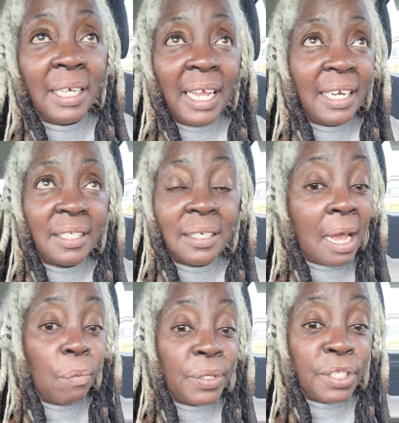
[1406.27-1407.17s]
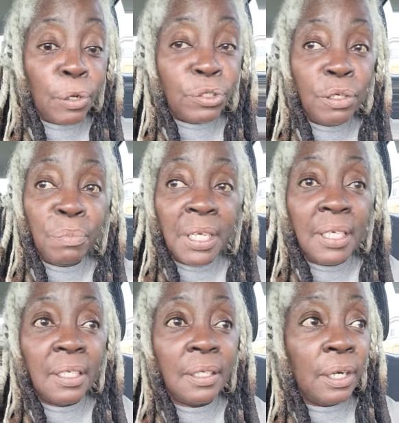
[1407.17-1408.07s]
And it's not what social
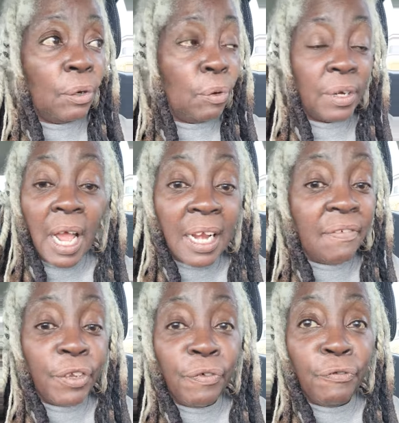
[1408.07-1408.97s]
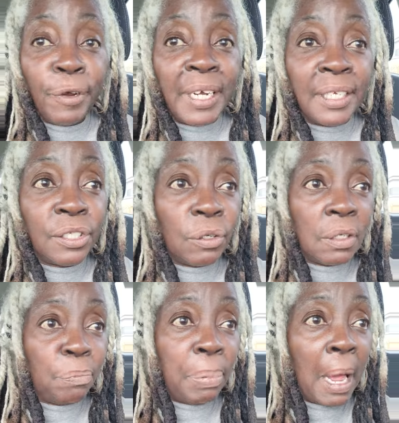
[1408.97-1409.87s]
media or not even your friends or
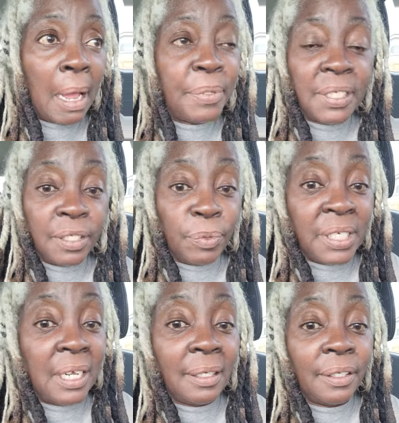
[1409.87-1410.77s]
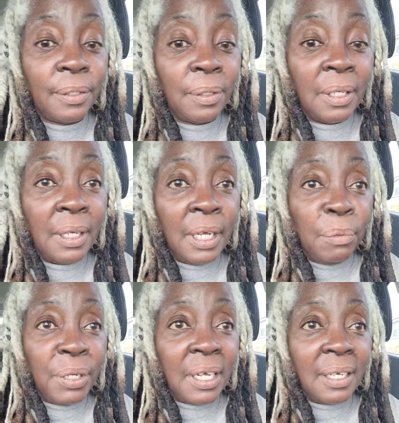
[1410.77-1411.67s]
the populace will tell you,
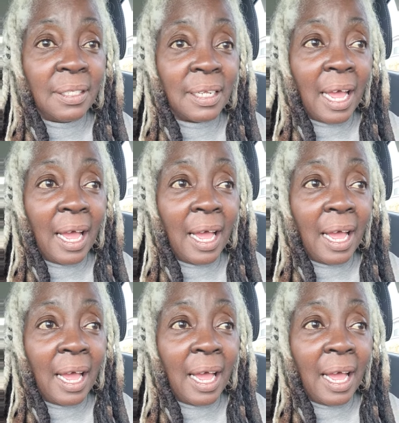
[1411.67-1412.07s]
because